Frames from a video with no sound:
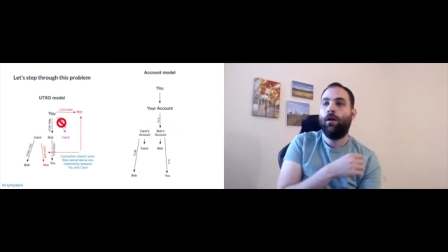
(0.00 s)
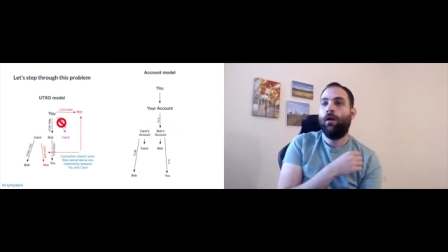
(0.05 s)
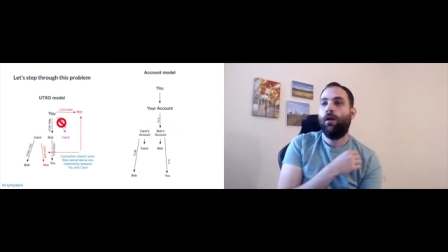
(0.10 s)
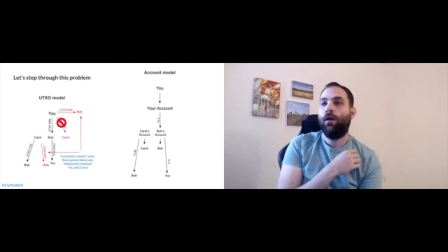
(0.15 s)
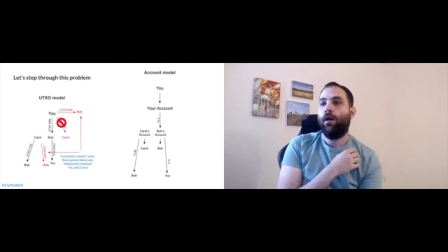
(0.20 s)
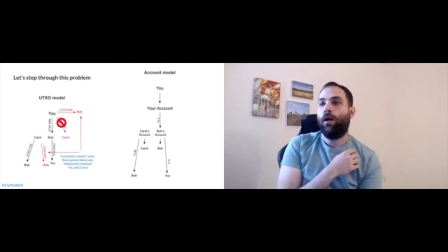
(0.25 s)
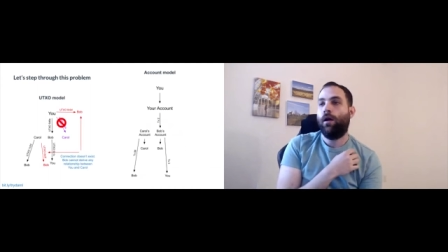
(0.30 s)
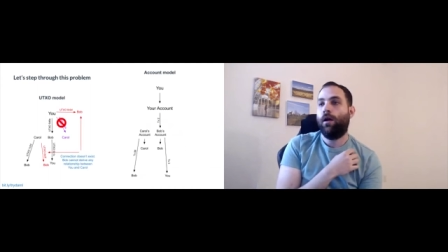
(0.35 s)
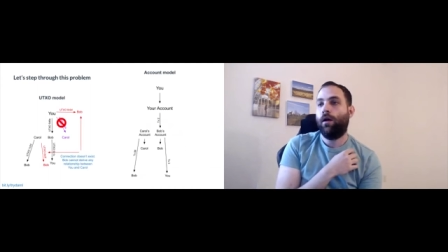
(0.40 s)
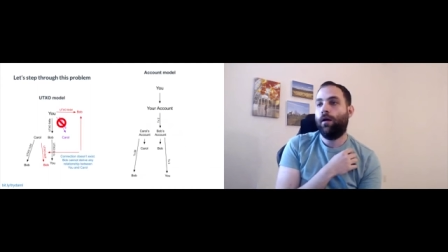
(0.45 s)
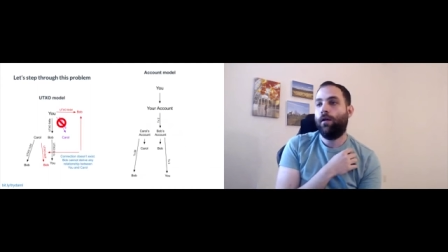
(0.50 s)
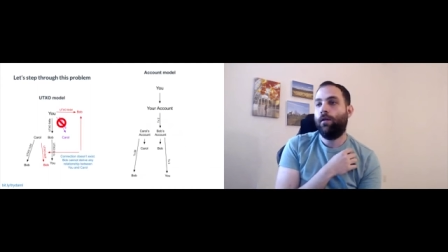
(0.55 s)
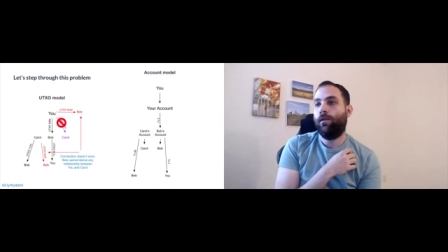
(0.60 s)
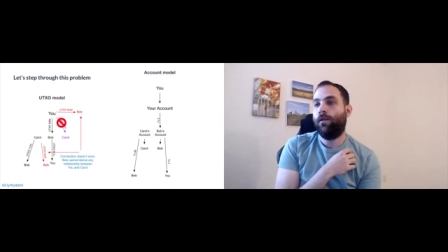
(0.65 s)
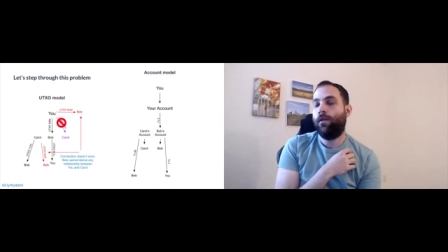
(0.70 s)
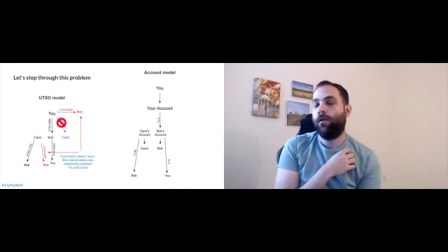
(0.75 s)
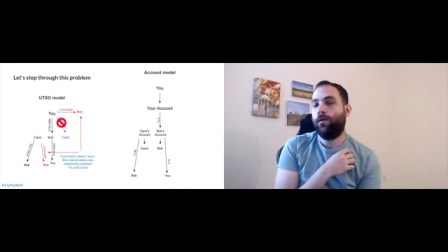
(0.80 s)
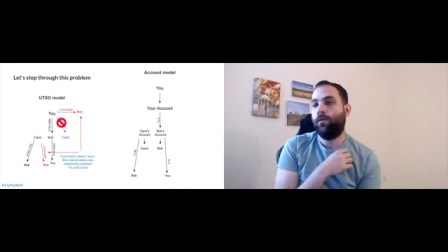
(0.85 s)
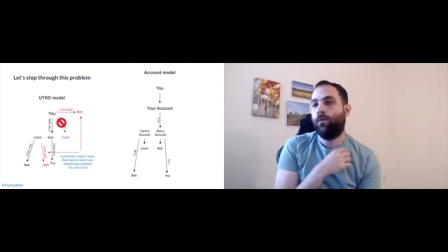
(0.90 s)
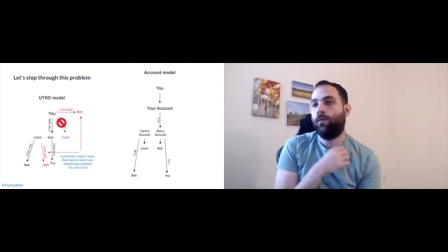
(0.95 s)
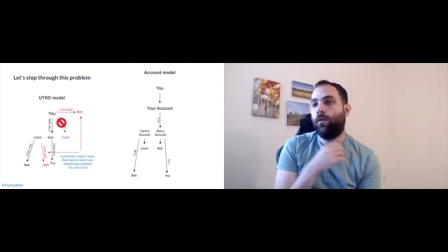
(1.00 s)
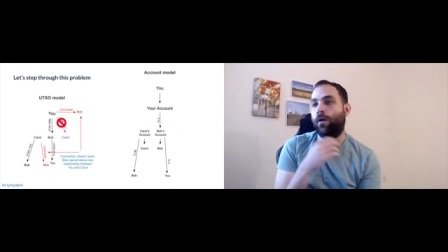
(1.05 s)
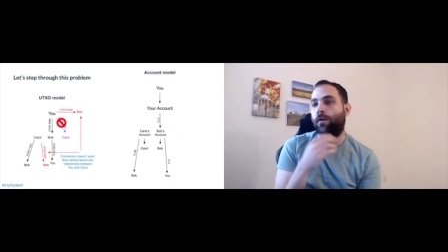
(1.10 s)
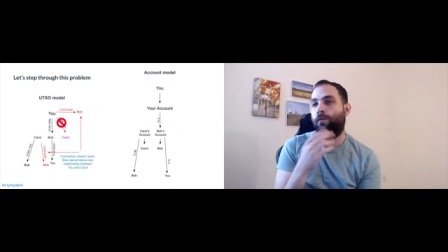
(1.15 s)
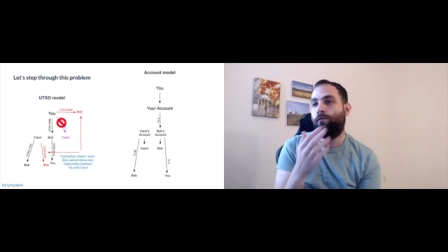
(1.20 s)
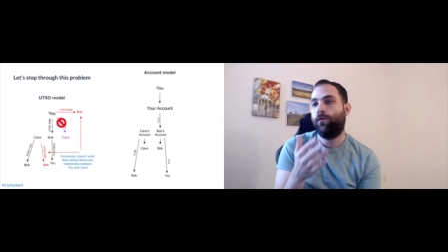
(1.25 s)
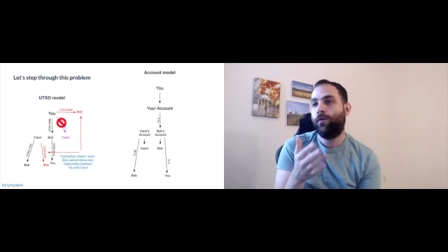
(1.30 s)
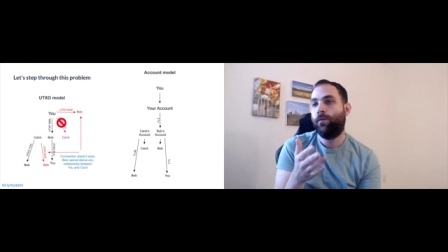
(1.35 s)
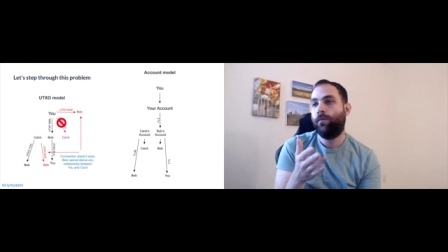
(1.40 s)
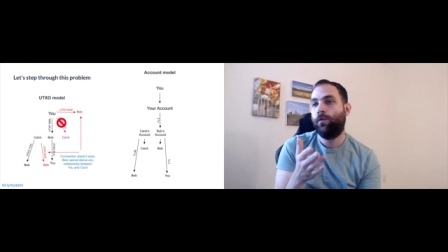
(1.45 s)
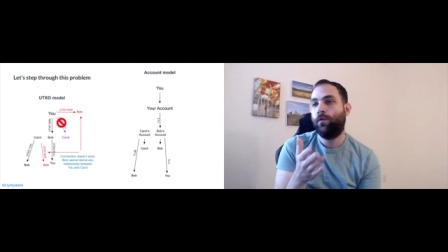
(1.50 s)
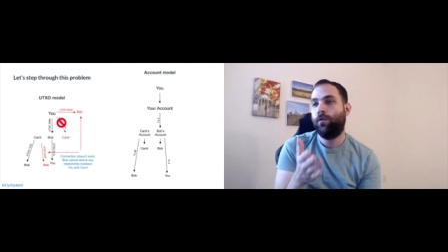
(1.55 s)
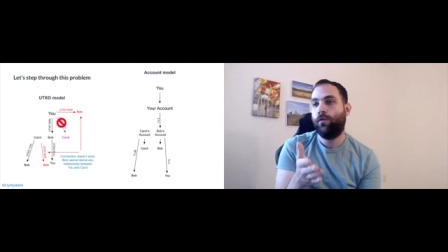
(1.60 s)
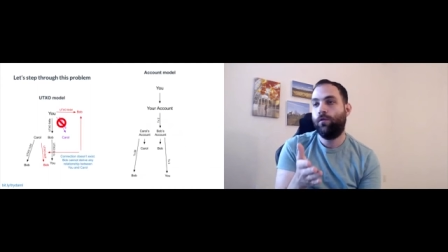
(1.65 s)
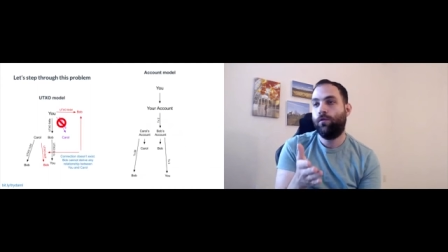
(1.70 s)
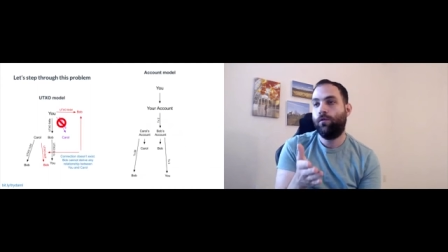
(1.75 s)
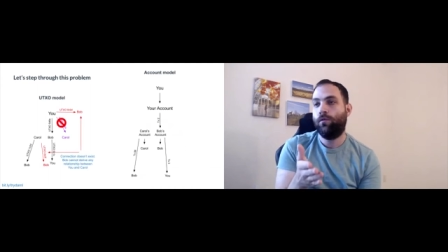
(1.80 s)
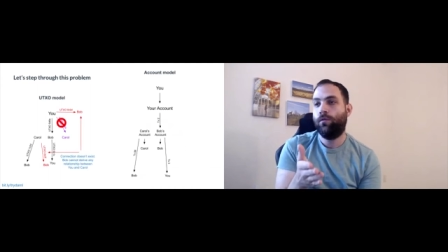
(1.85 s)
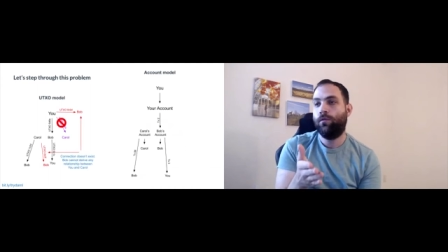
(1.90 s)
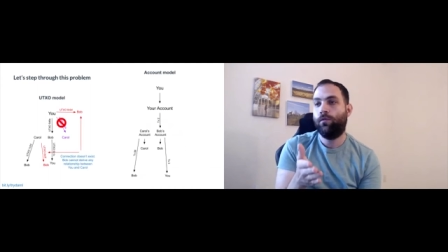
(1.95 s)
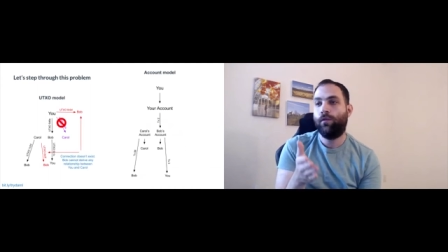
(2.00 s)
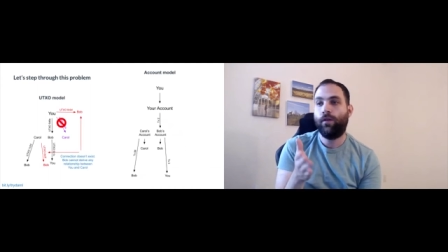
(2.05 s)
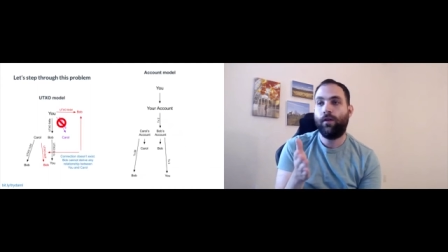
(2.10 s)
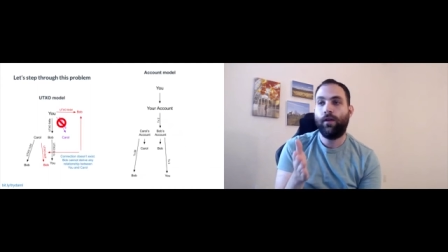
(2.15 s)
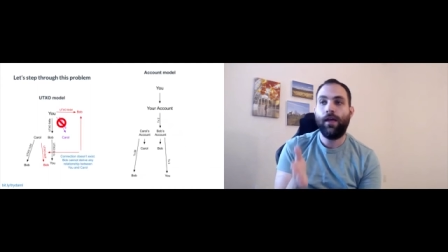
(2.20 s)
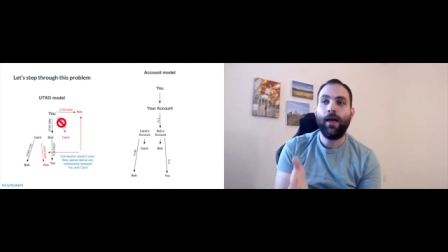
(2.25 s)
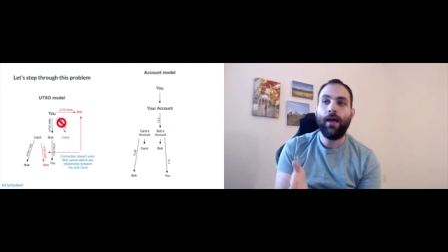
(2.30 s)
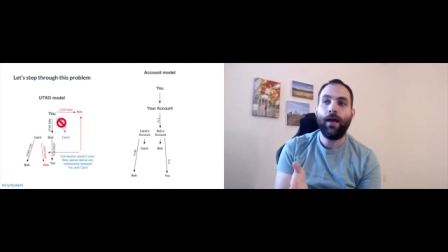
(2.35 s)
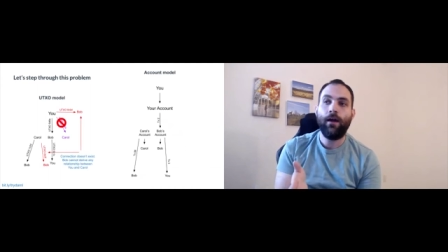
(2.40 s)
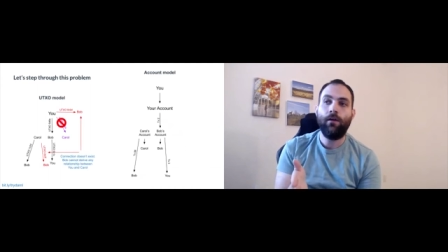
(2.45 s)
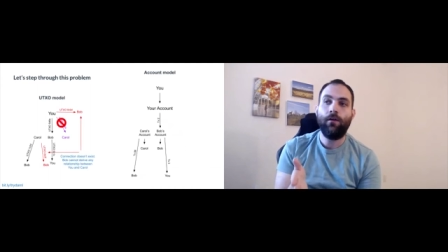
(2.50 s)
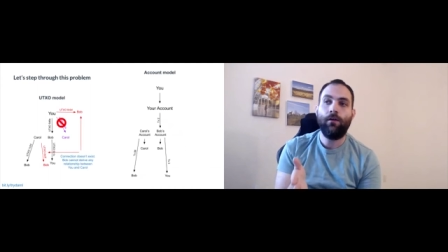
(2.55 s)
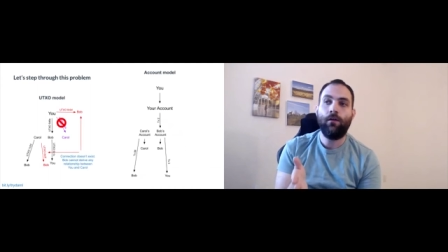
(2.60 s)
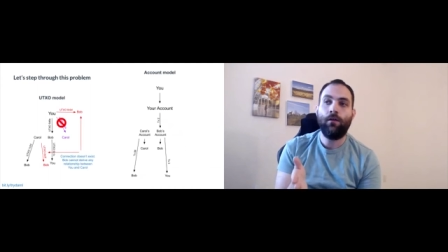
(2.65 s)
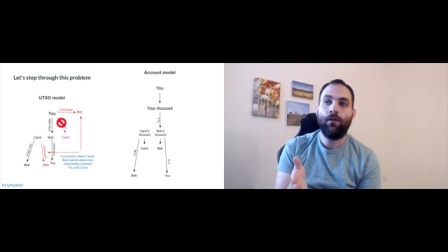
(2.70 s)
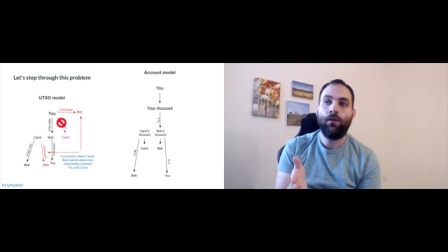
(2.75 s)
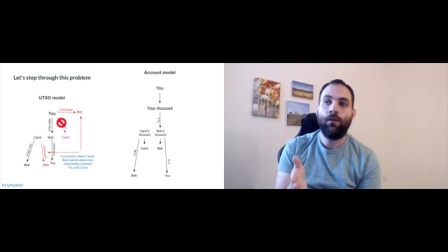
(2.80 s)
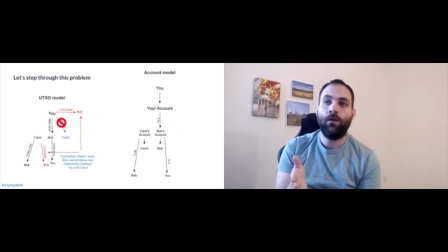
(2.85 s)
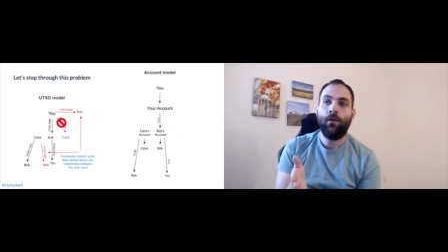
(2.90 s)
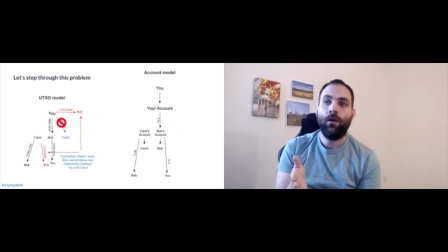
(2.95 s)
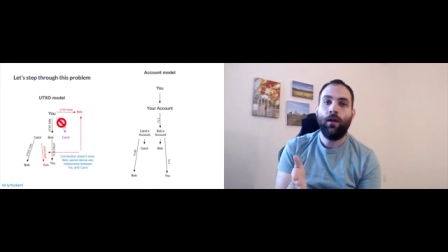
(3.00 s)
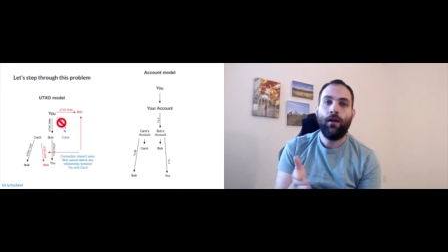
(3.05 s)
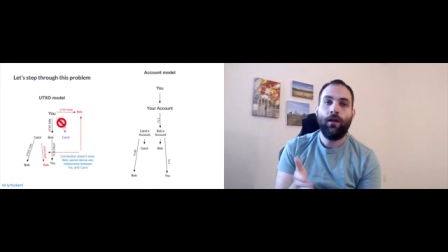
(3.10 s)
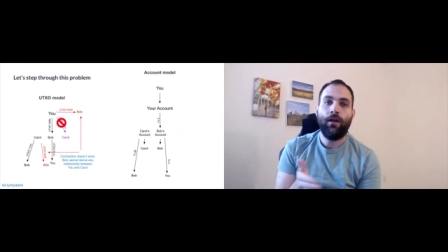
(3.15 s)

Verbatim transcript: Uh, the one from you to Carol